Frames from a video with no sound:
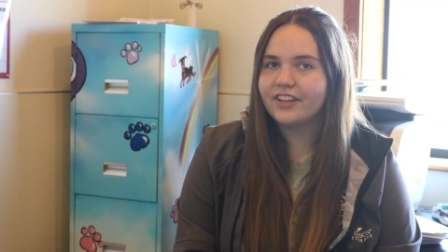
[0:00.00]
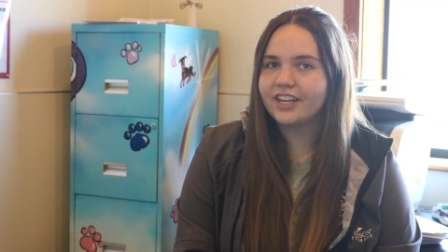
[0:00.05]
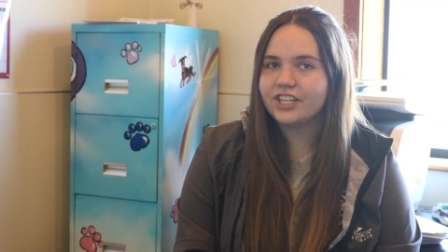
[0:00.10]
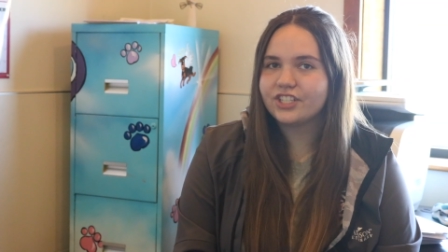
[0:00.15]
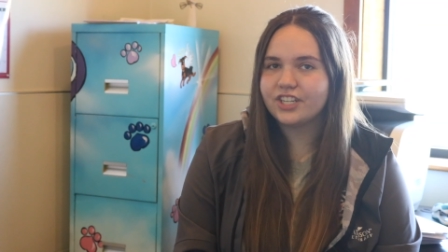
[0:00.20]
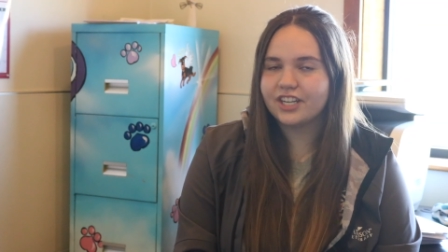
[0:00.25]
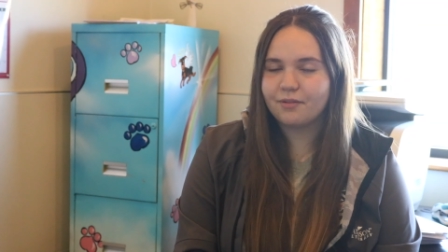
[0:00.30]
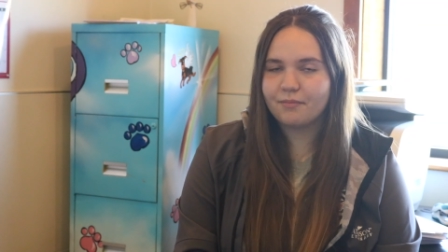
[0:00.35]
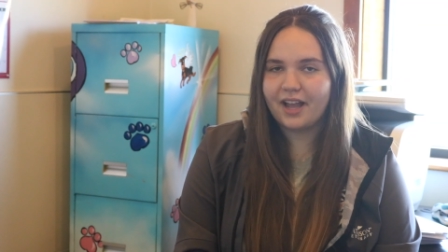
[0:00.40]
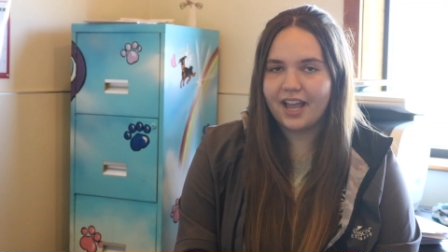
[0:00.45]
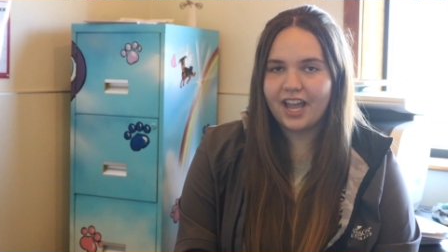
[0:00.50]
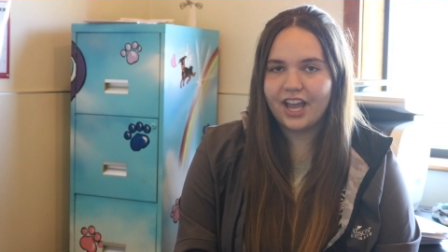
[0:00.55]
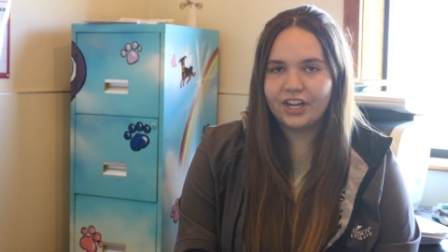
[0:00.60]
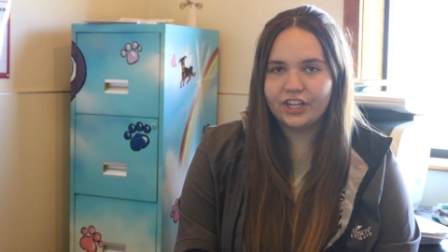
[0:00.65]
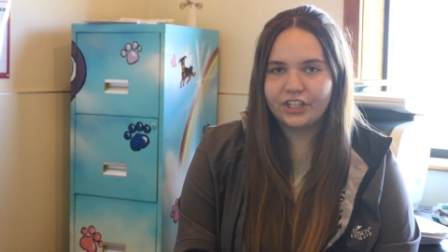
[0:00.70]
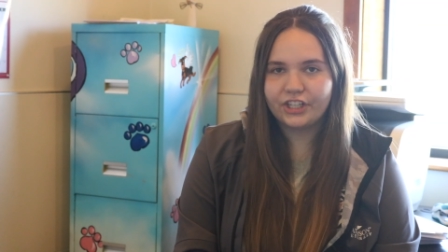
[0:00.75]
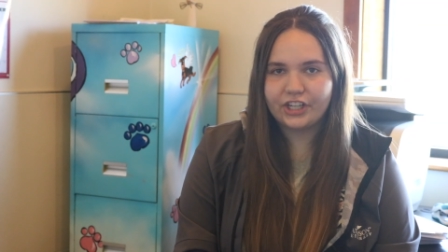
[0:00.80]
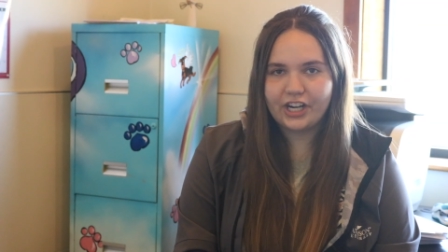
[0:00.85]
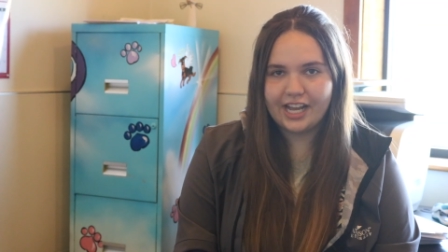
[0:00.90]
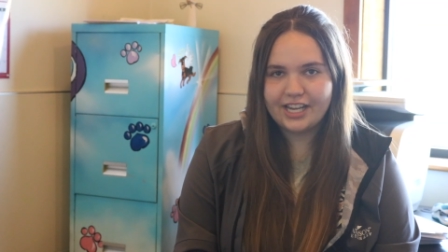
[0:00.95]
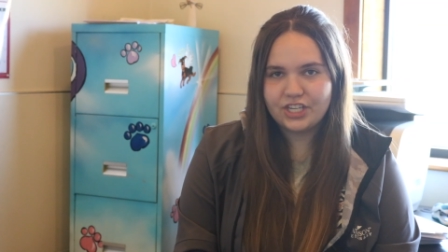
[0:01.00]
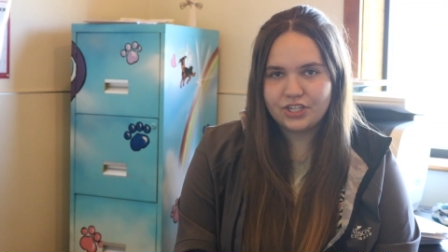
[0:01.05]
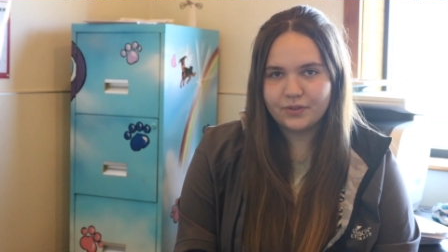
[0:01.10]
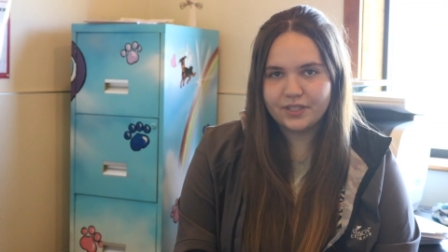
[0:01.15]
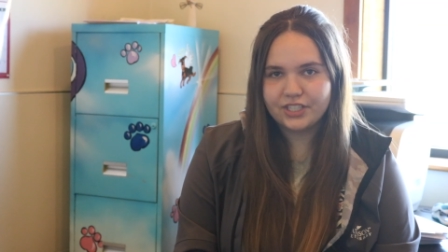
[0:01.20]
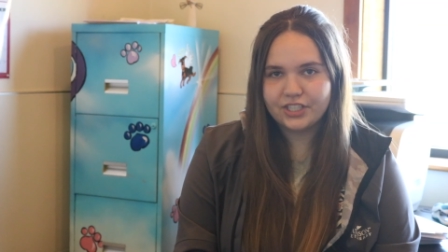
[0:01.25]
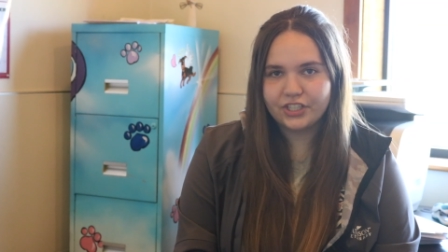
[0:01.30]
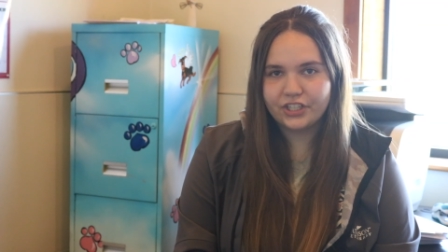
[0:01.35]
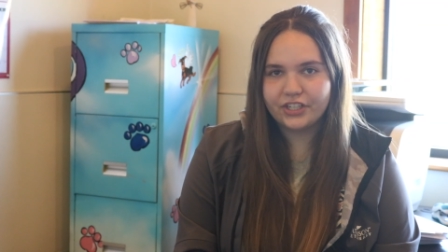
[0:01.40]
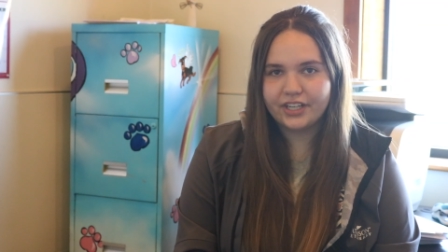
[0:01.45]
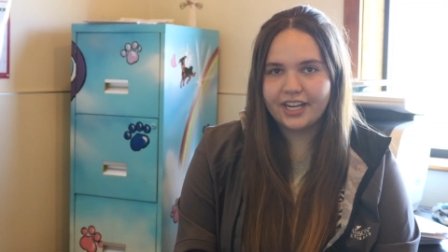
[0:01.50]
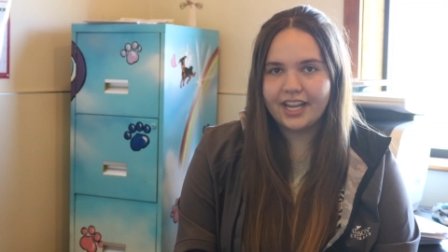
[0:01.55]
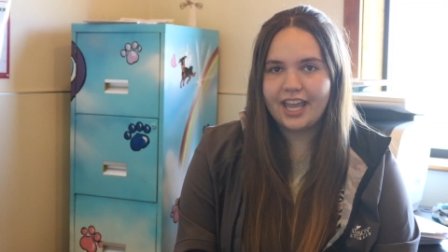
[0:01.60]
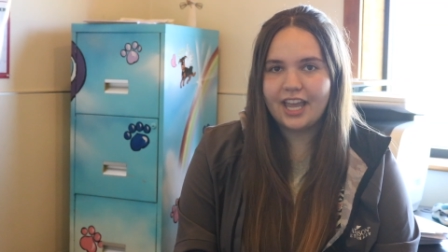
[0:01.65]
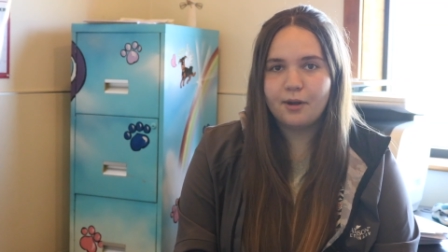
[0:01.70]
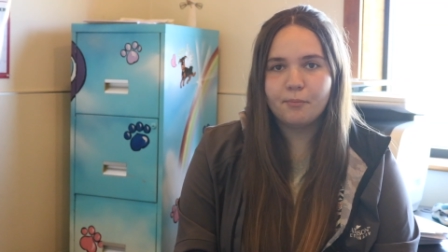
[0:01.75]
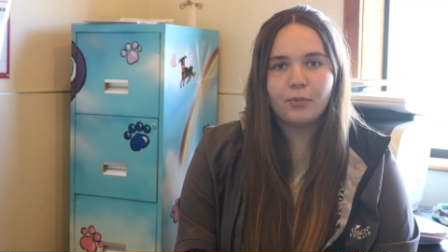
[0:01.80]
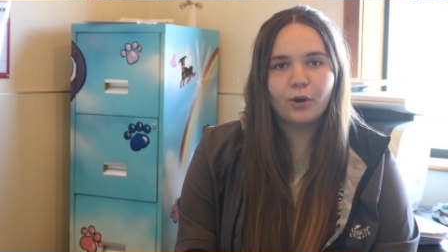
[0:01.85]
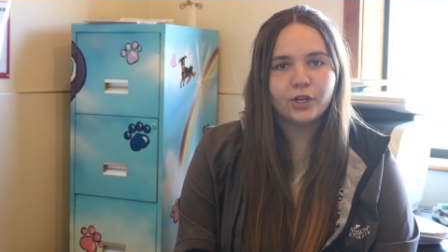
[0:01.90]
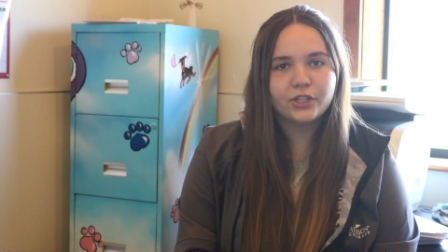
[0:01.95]
finishing my undergraduate degree
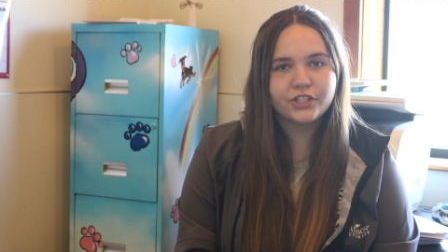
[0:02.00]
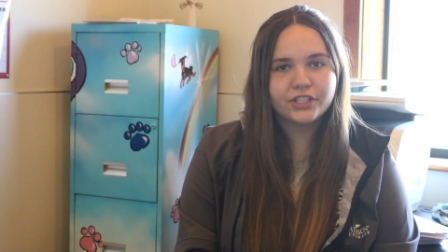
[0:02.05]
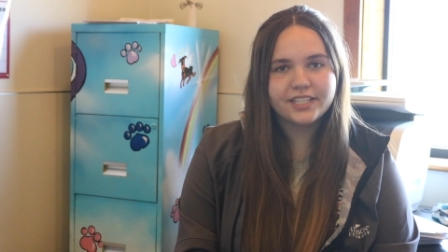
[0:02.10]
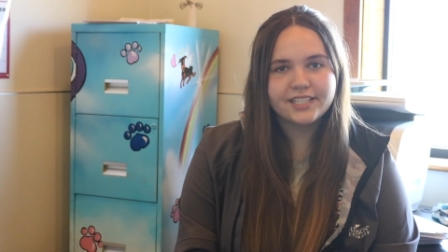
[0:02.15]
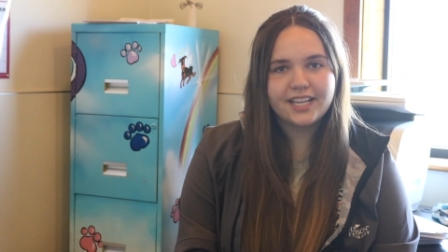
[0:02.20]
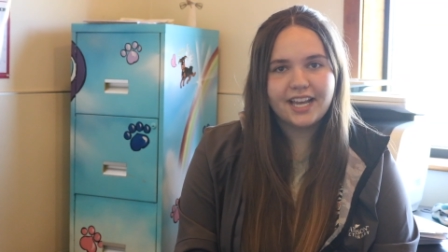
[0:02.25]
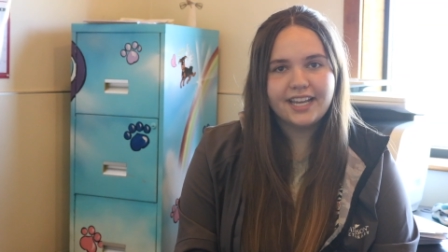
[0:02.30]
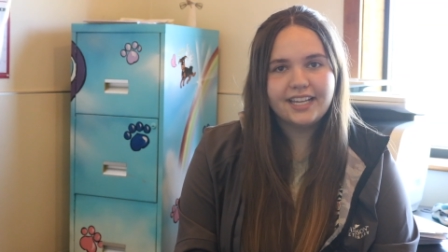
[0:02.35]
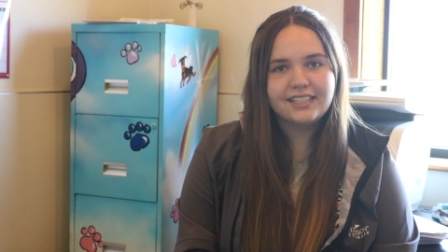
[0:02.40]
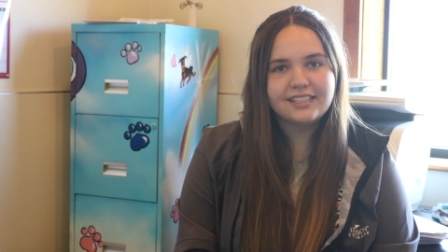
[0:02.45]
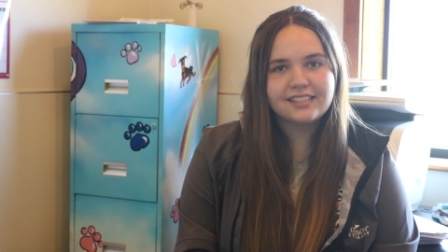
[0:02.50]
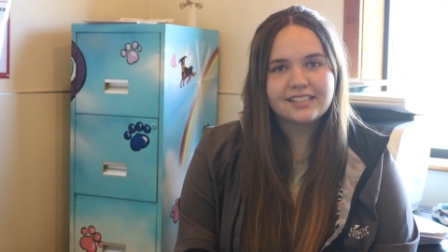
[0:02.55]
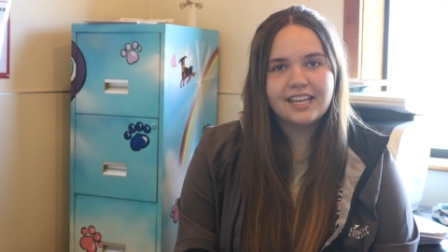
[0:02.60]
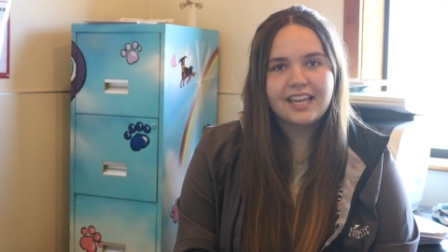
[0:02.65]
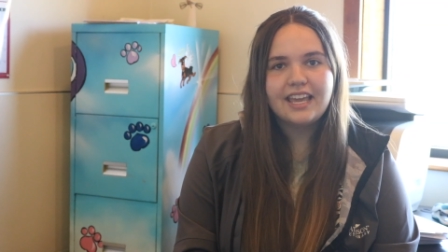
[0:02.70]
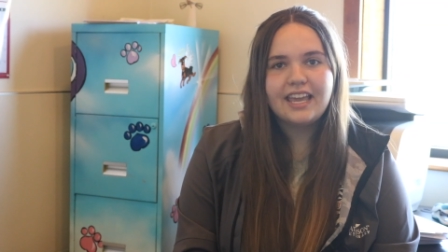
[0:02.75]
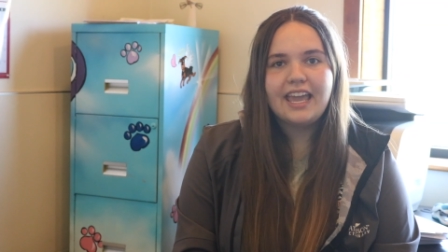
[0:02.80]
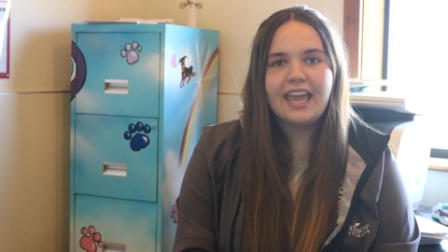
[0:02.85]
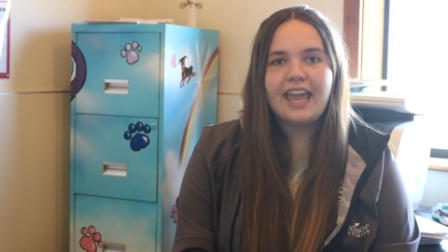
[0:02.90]
in poultry science,